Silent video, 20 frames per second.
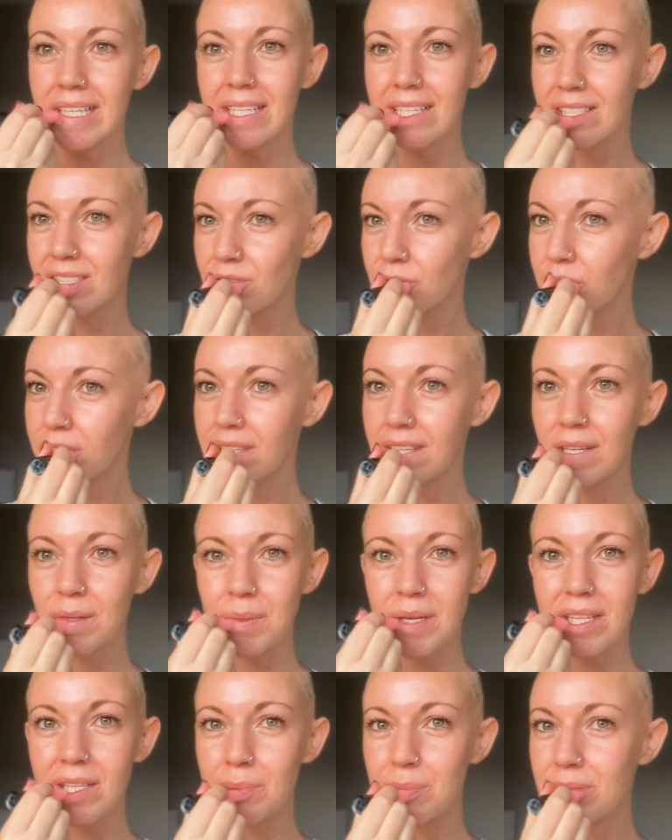exfoliating
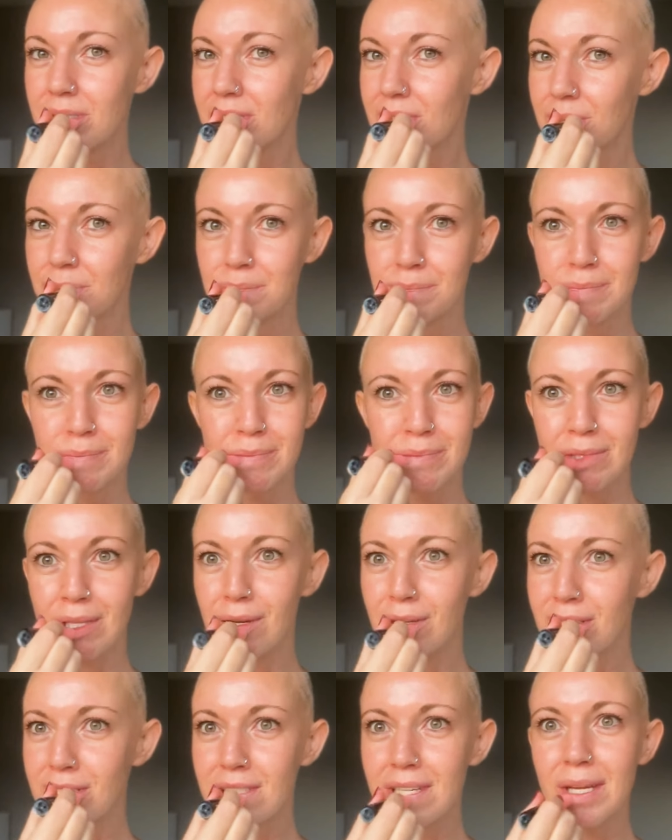my lips
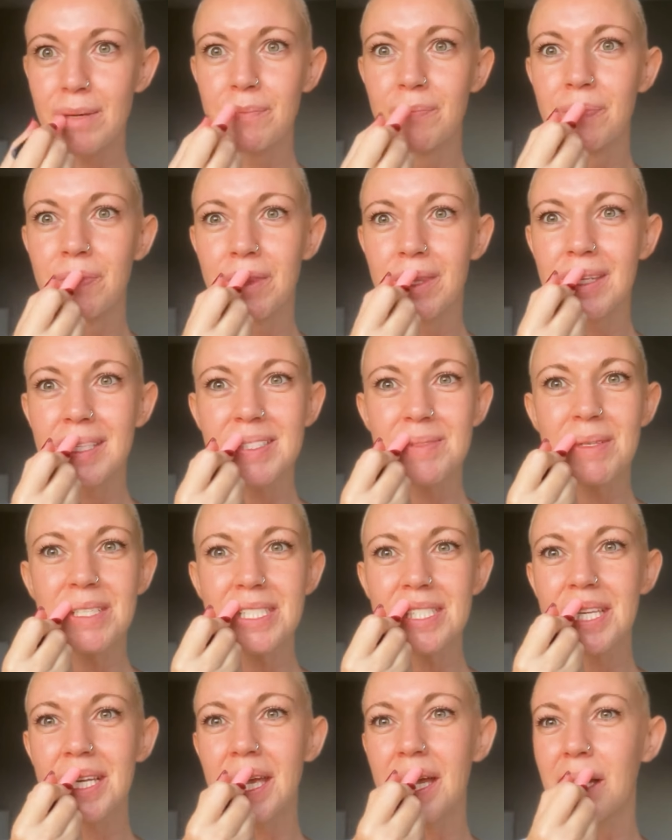all the time, as much
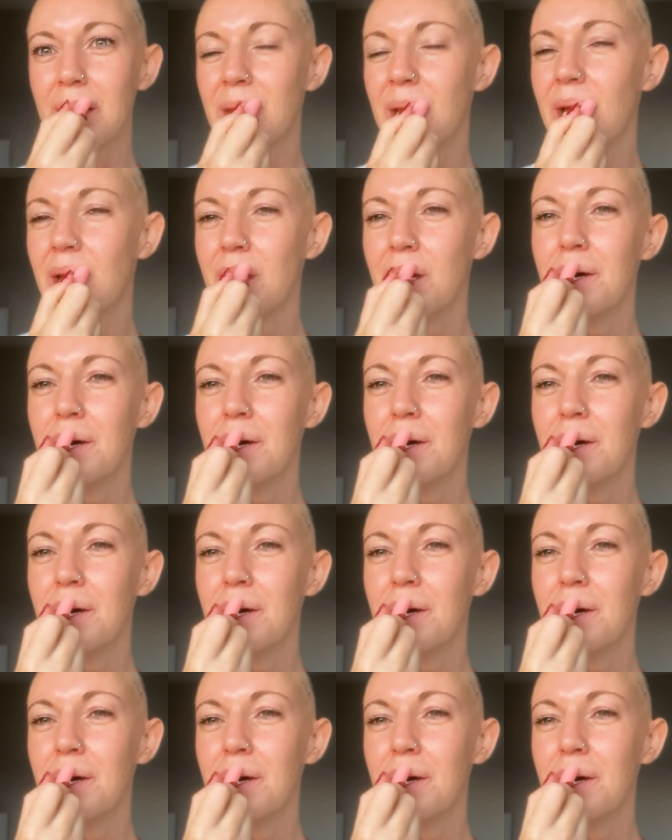as I can.